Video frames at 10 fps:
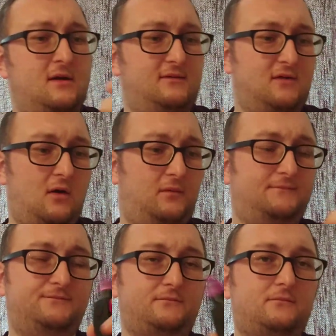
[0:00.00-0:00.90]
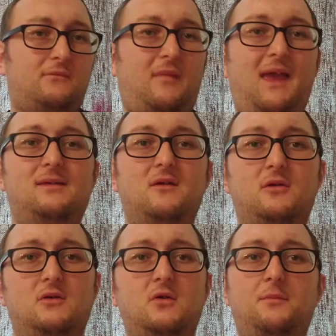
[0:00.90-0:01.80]
So it's
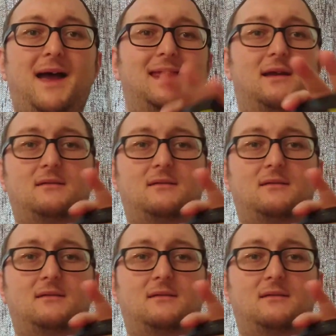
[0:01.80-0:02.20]
not too bad,